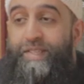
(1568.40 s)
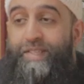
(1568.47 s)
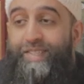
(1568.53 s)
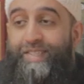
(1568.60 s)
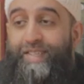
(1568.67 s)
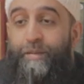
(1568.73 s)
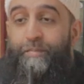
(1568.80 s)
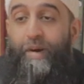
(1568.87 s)
bint
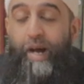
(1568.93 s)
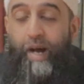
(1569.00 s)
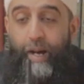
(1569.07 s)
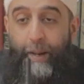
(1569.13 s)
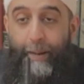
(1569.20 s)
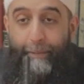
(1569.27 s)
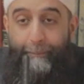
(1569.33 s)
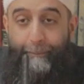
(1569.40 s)
Zam'a.
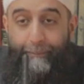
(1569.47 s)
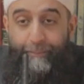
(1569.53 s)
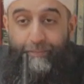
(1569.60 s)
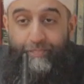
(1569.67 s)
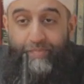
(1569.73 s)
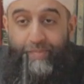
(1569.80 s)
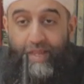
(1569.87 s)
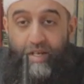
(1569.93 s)

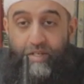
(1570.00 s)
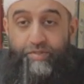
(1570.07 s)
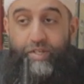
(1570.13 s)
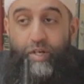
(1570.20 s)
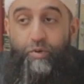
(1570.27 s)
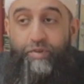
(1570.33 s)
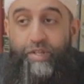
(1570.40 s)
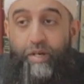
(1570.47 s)

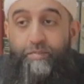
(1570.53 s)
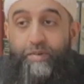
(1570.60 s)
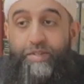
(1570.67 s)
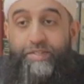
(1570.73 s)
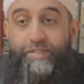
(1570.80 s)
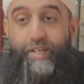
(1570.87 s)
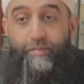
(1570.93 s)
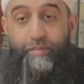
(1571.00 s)
Sauda
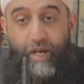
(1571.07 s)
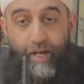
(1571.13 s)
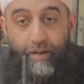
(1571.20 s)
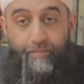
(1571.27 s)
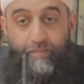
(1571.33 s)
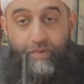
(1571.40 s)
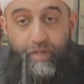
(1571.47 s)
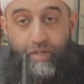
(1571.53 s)
bint
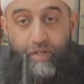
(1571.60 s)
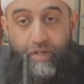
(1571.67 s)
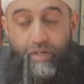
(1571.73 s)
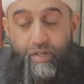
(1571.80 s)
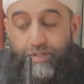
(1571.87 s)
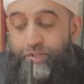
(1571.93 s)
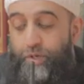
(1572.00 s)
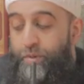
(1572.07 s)
Zam'a.
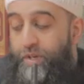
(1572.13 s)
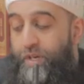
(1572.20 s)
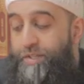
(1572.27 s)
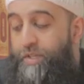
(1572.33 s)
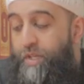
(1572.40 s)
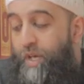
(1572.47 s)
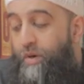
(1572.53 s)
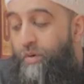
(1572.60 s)
Sauda
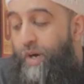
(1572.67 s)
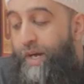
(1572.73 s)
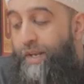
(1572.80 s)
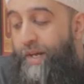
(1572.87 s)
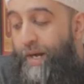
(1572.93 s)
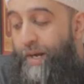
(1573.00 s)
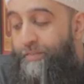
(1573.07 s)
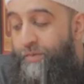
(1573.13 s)
radiallahu
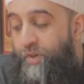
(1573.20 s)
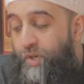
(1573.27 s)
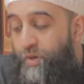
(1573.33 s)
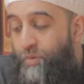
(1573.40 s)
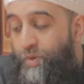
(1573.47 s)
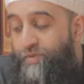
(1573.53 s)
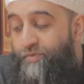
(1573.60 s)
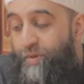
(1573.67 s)
anha
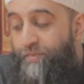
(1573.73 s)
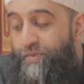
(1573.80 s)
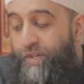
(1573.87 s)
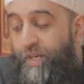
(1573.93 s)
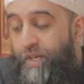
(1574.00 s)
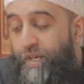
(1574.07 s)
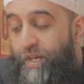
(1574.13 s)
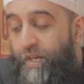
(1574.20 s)
was from
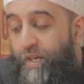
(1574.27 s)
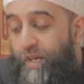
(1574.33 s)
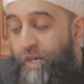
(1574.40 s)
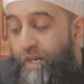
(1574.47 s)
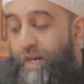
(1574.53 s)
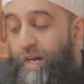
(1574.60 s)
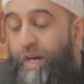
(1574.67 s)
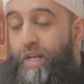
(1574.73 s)
the
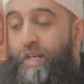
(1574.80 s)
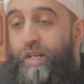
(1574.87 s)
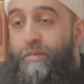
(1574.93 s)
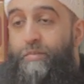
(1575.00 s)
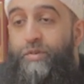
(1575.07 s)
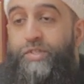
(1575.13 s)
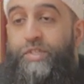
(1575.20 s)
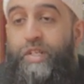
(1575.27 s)
early
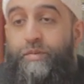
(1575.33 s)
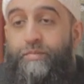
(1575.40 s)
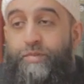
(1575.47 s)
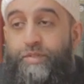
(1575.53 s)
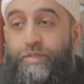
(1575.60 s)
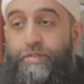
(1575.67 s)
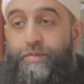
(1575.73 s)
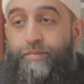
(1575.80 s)

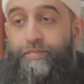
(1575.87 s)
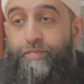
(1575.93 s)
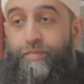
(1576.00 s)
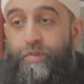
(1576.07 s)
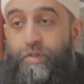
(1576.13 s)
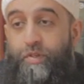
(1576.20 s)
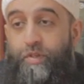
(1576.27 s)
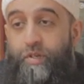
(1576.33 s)
Muslims,
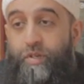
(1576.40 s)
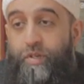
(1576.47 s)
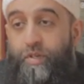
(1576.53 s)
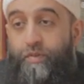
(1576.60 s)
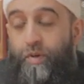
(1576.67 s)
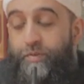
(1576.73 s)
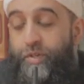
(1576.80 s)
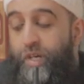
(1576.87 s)

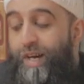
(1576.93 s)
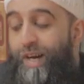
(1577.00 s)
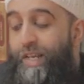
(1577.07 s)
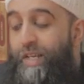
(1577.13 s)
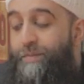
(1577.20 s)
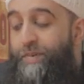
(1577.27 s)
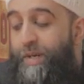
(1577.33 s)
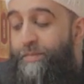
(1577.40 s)
from the
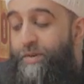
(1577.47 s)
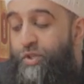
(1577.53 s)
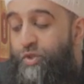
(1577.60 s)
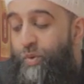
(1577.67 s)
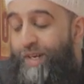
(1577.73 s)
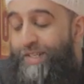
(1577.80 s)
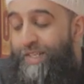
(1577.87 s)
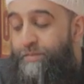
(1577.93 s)
early people
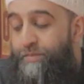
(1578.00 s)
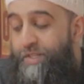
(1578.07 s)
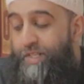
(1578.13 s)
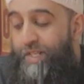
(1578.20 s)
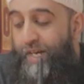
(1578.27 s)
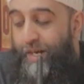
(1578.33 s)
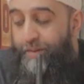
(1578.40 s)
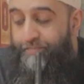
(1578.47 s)
to accept
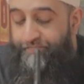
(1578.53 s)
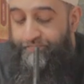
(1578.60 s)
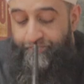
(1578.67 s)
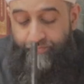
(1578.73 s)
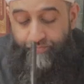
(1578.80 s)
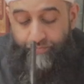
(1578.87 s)
Islam,